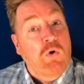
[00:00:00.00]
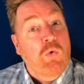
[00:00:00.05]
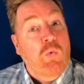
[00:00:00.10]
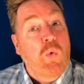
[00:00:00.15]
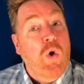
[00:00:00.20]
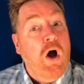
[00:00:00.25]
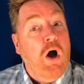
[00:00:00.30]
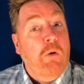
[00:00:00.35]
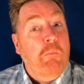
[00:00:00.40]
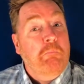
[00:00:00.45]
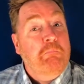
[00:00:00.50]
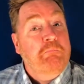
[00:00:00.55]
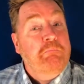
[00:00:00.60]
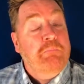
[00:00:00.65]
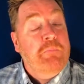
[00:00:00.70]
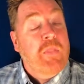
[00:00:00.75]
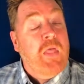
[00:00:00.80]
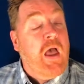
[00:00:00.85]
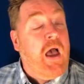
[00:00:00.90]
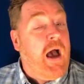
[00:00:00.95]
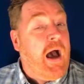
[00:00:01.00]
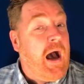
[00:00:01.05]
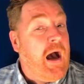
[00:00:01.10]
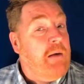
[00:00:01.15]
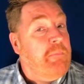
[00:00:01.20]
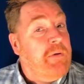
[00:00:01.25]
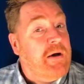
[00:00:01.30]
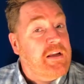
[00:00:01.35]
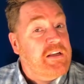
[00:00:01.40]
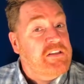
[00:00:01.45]
Well,
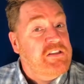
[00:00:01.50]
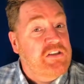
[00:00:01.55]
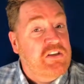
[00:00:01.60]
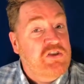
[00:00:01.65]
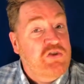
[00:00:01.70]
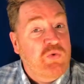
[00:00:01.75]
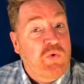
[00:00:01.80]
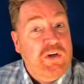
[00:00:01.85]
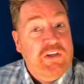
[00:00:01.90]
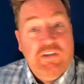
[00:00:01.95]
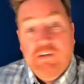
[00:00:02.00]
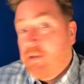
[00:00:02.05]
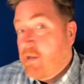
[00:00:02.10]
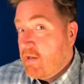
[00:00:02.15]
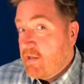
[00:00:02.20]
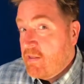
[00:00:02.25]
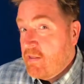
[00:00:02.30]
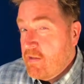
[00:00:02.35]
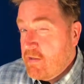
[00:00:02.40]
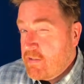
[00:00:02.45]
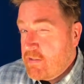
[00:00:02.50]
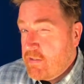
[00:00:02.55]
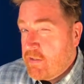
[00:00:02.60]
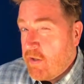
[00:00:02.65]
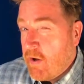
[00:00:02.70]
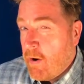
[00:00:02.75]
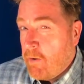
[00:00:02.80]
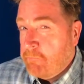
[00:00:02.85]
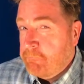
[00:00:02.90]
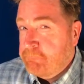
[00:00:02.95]
how about a situation like this
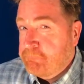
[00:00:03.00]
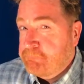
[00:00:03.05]
though?